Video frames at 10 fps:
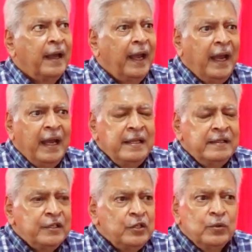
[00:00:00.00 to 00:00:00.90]
And
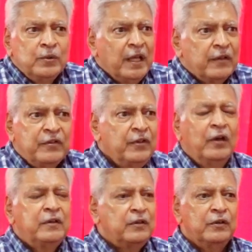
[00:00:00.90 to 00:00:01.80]
the youth does
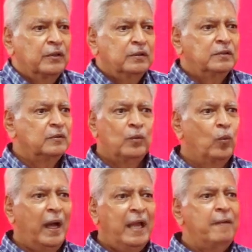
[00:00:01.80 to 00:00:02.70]
not know
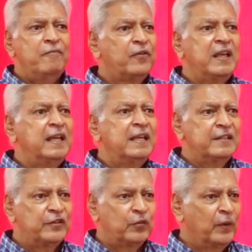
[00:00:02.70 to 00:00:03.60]
why I'm feeling
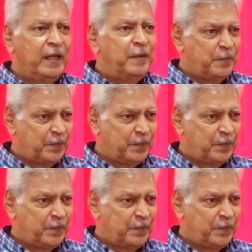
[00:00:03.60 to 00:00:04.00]
this way